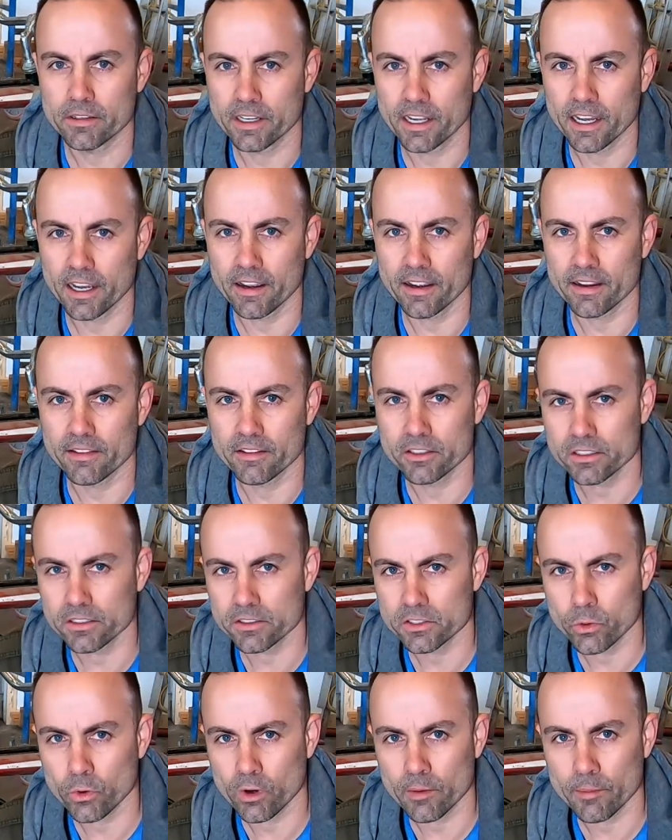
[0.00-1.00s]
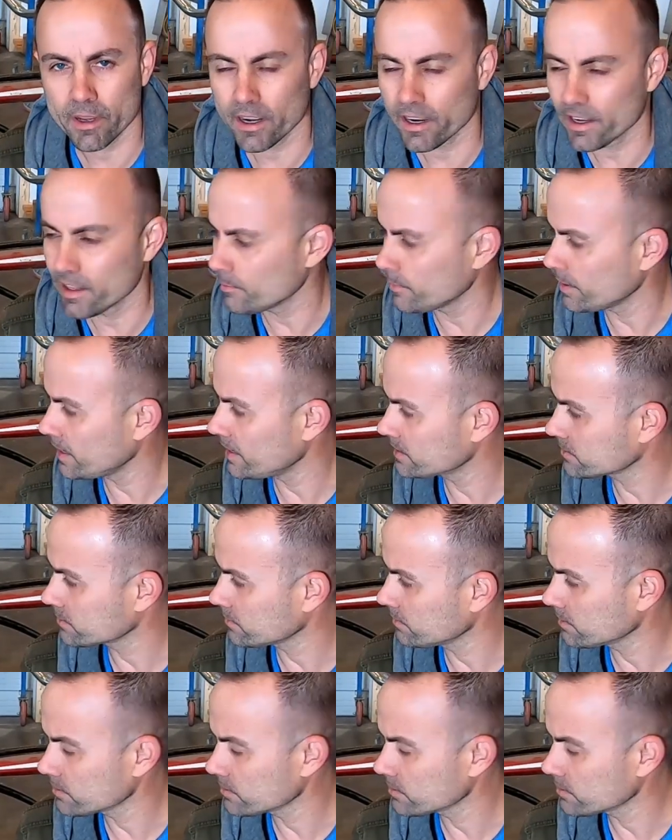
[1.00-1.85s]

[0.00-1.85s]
Now, there's a story behind the bicycle.